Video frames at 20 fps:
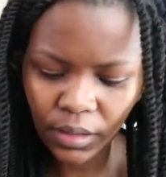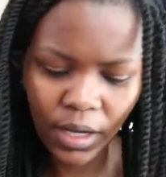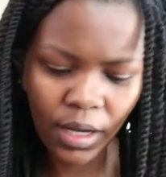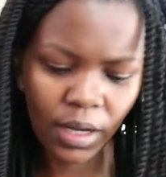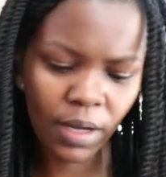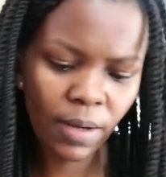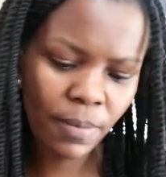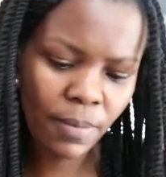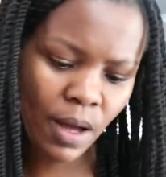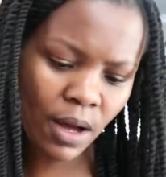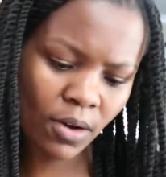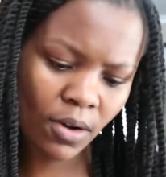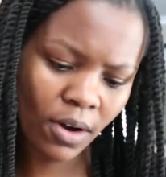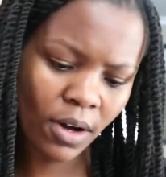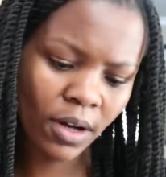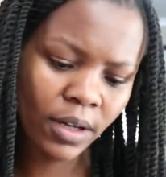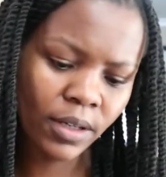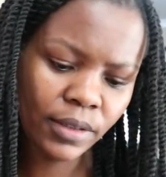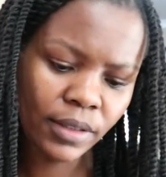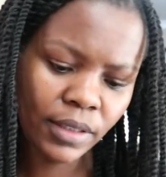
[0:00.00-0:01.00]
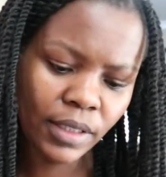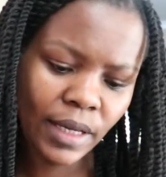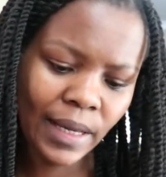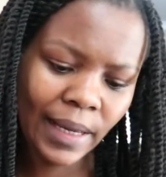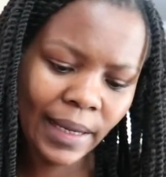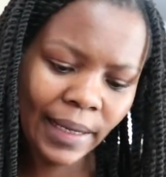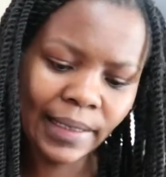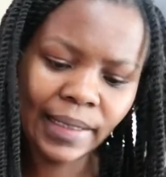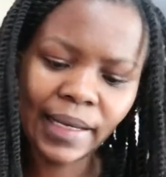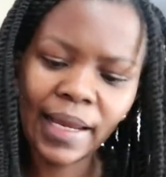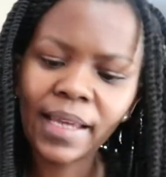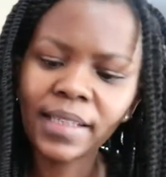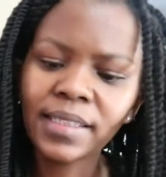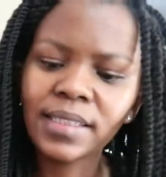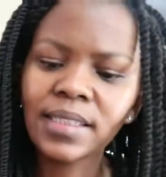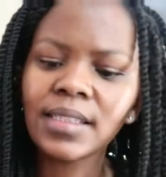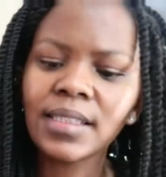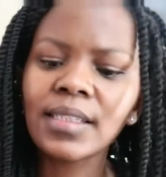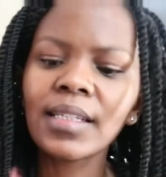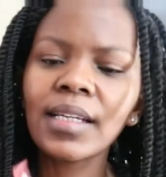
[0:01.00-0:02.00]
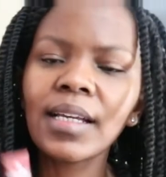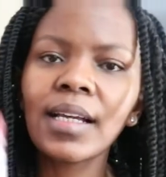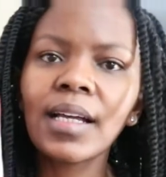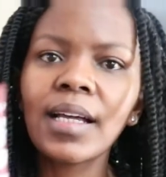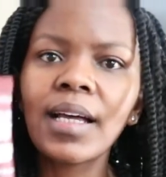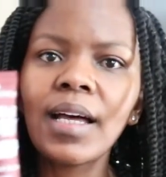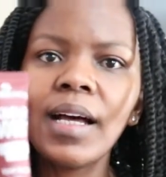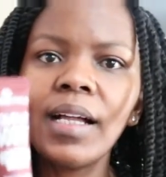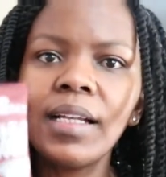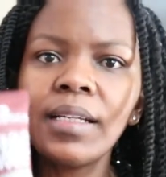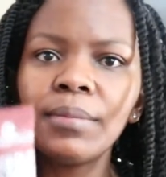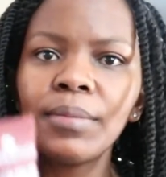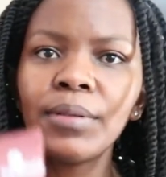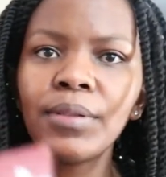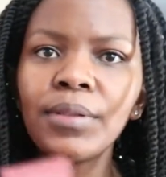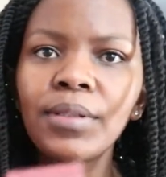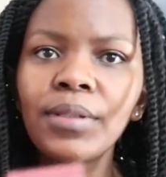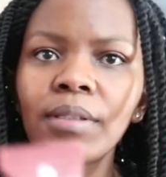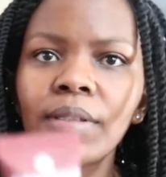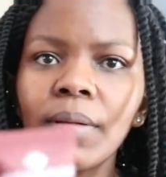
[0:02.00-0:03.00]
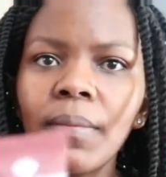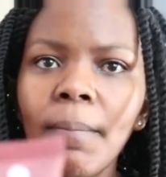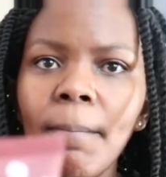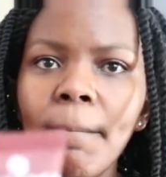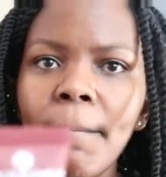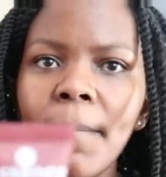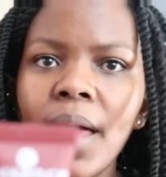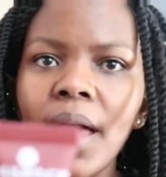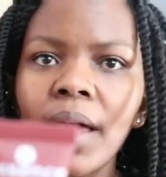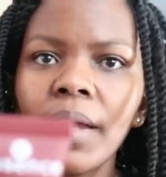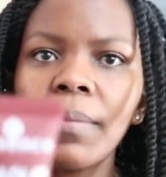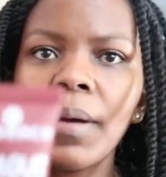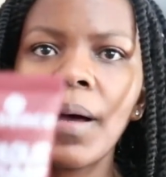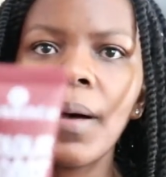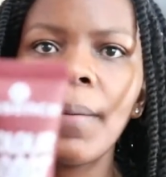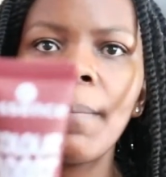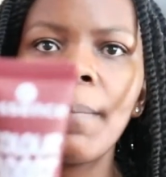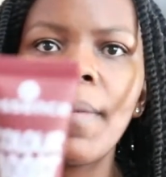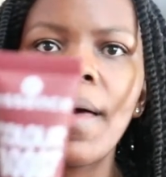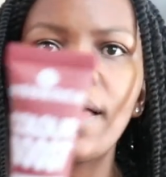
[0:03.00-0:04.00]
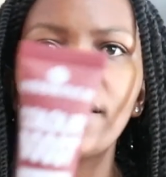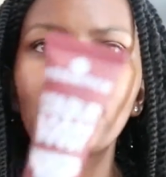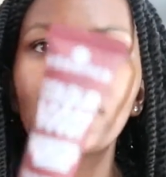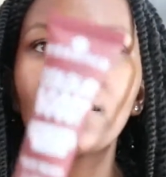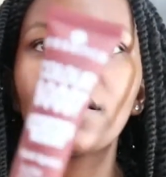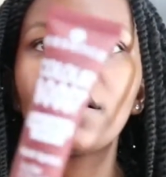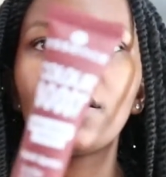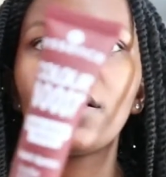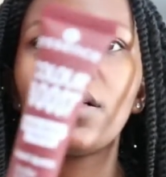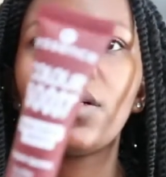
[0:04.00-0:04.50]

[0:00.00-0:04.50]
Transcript: I got an Essence Color Boost Mad About Matte